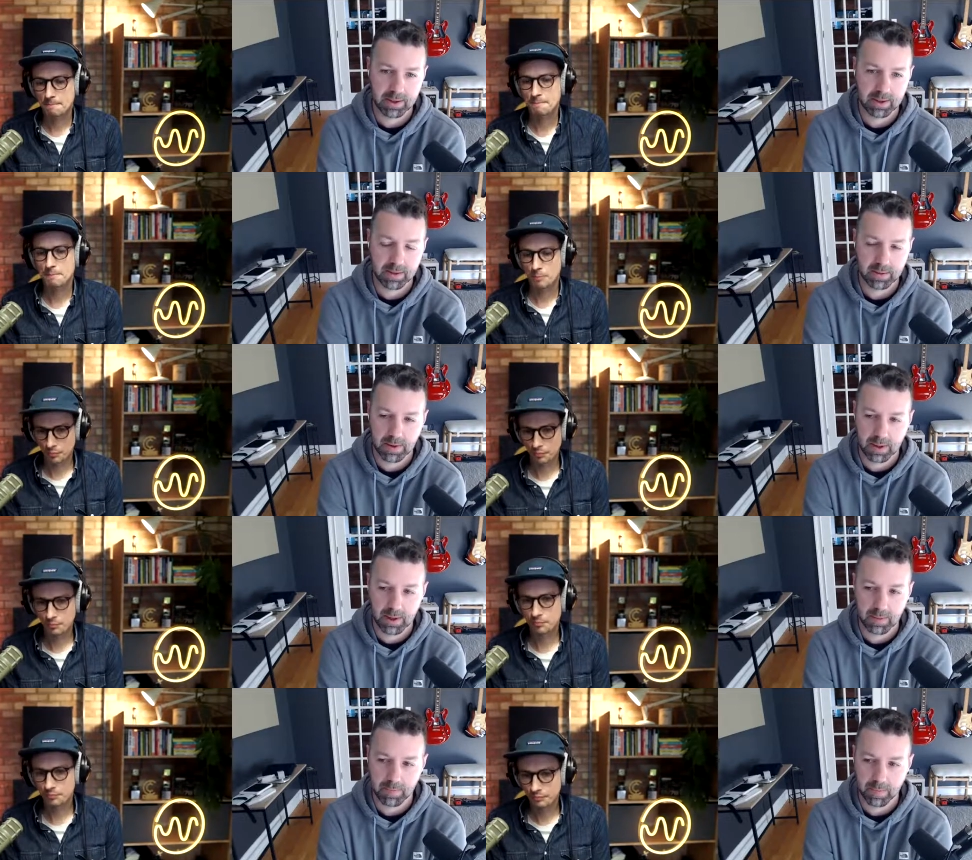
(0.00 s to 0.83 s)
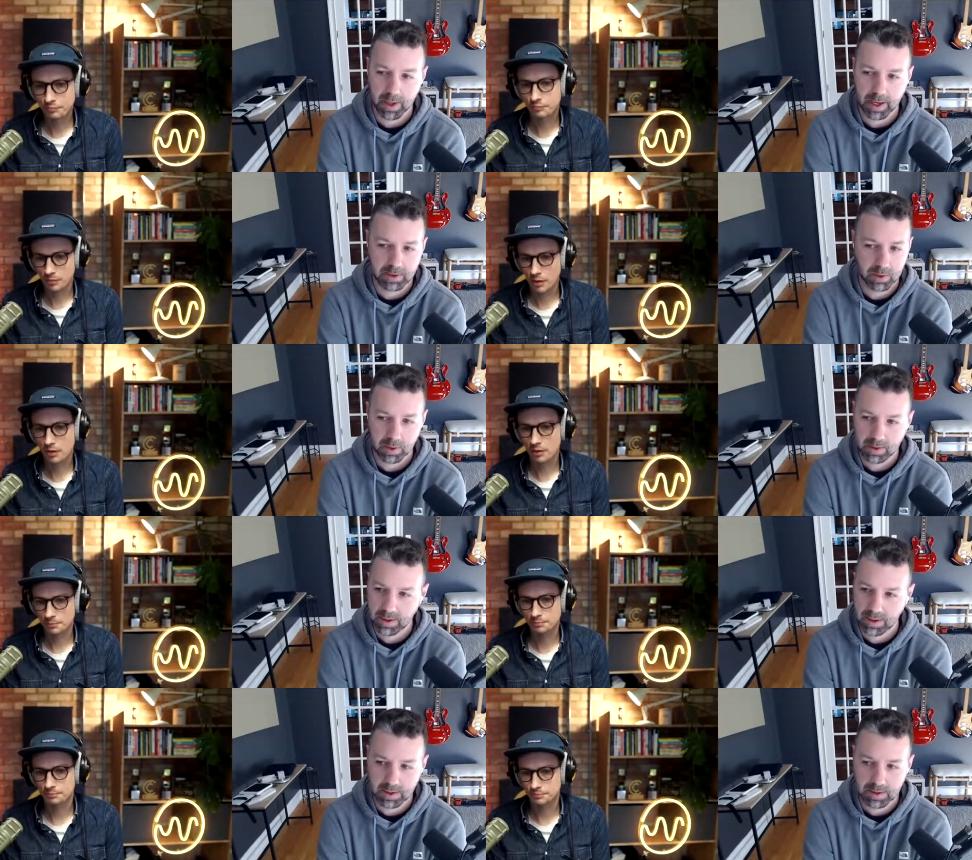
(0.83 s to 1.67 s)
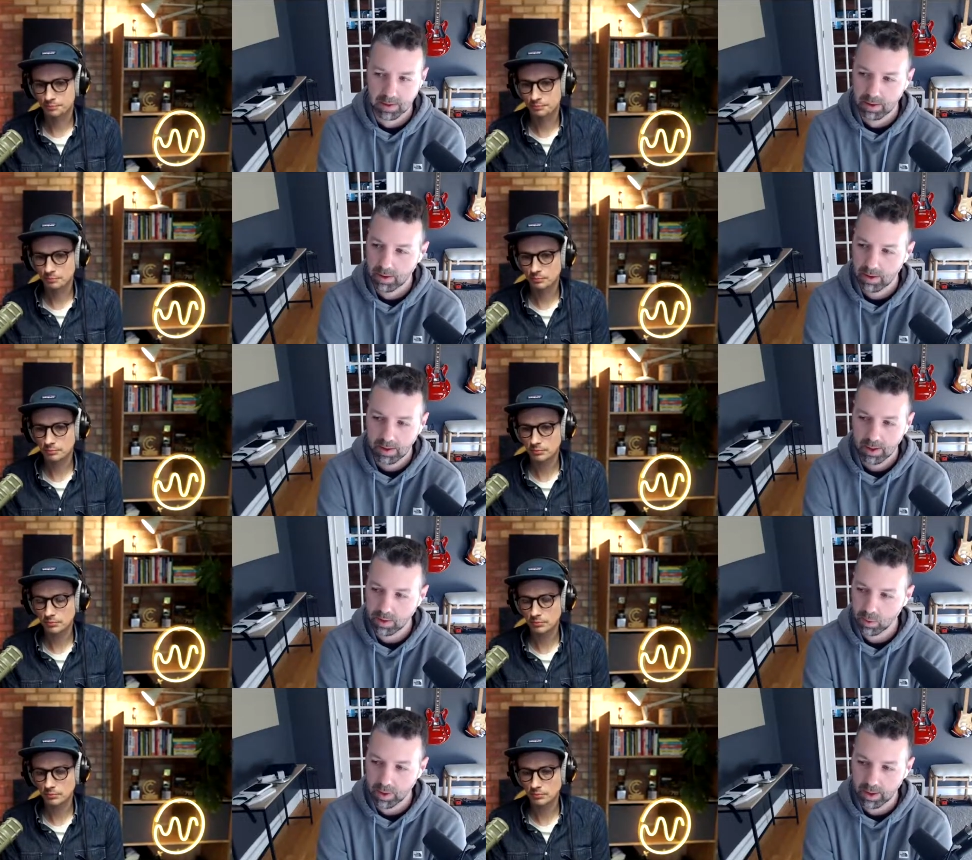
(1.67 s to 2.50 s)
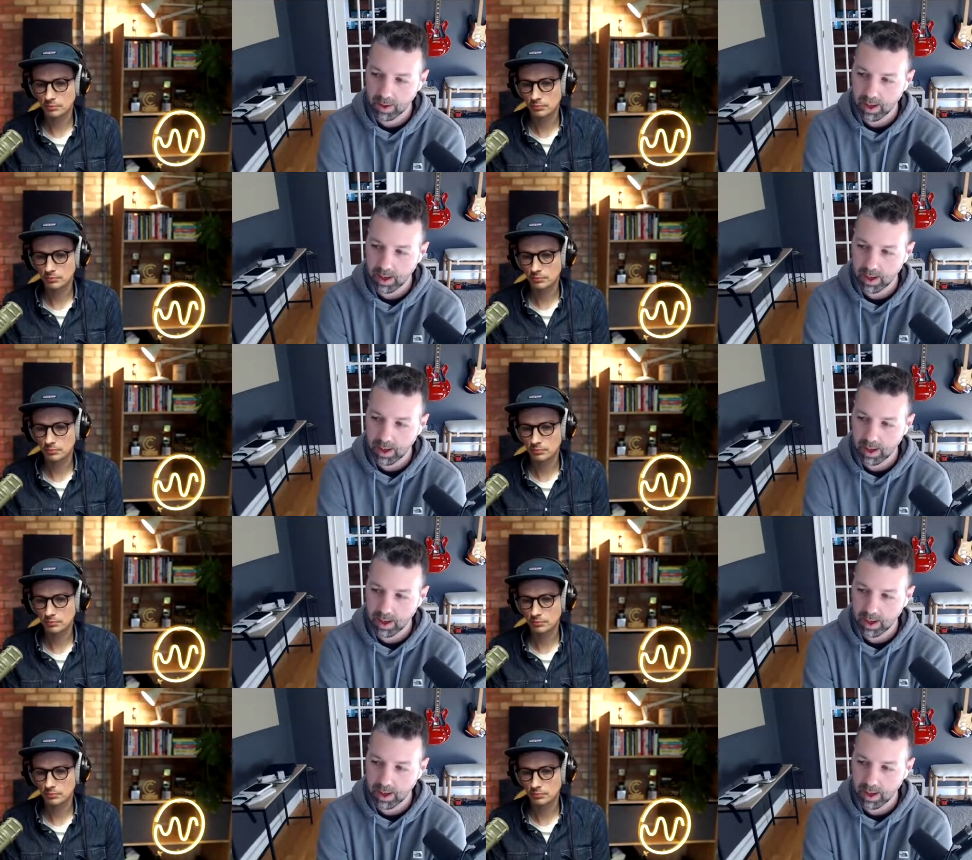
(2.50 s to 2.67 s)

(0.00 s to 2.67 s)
Speaker 1: know. Mm-hmm. Um, I sort of just it's weird.